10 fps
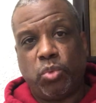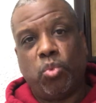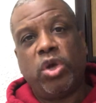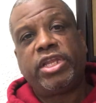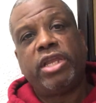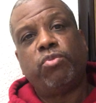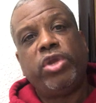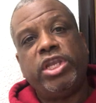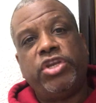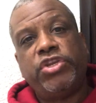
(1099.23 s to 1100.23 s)
what can
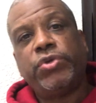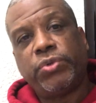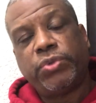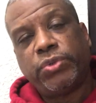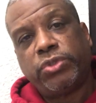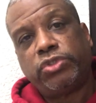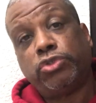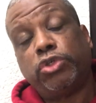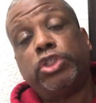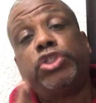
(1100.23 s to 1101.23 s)
we do
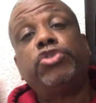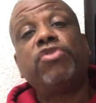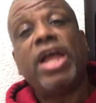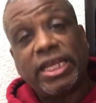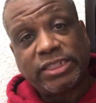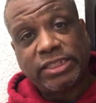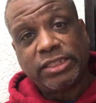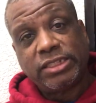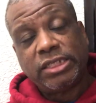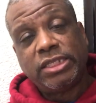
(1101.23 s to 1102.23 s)
to address
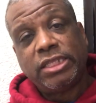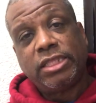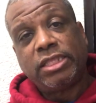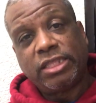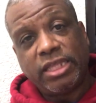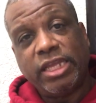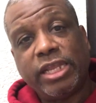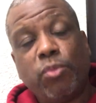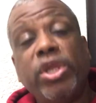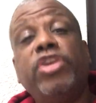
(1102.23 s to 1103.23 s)
the thing
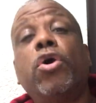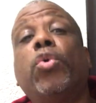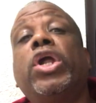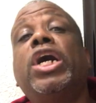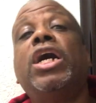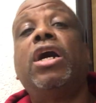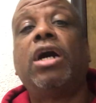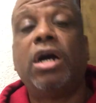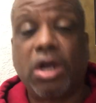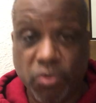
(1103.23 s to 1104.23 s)
that we don't
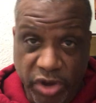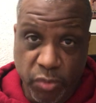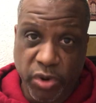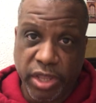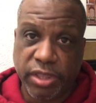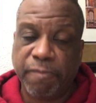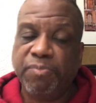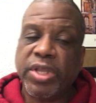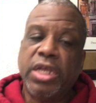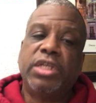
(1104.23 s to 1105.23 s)
agree with?
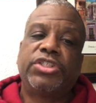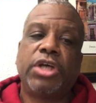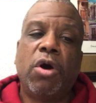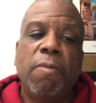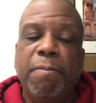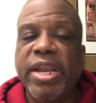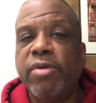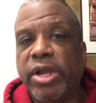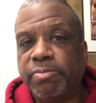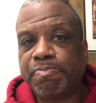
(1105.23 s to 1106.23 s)
So, but
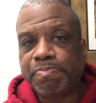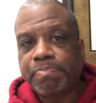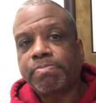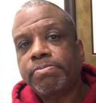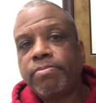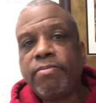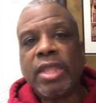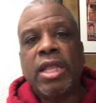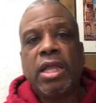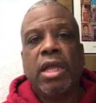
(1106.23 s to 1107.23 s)
anyway,
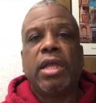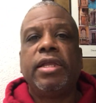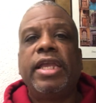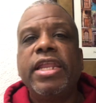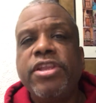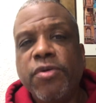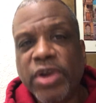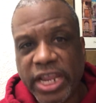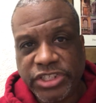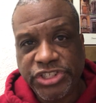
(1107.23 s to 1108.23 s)
get in your
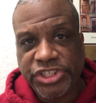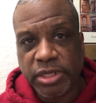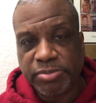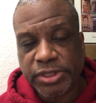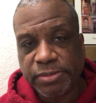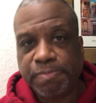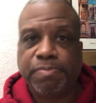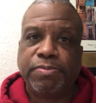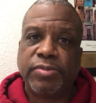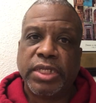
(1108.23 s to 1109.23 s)
relationships,
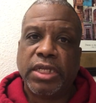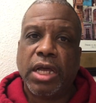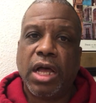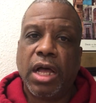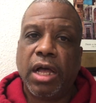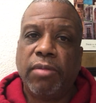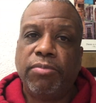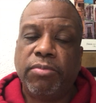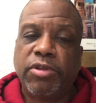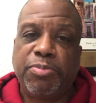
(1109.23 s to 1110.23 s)
uh,
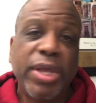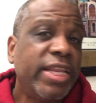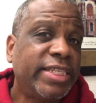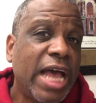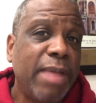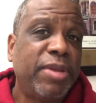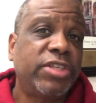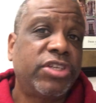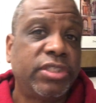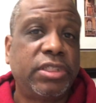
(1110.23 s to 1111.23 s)
spend the time,
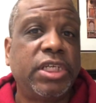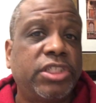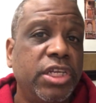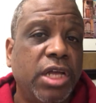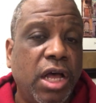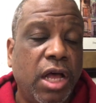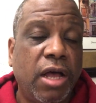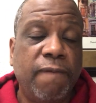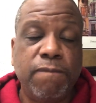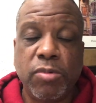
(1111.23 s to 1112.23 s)
get to, get to, uh,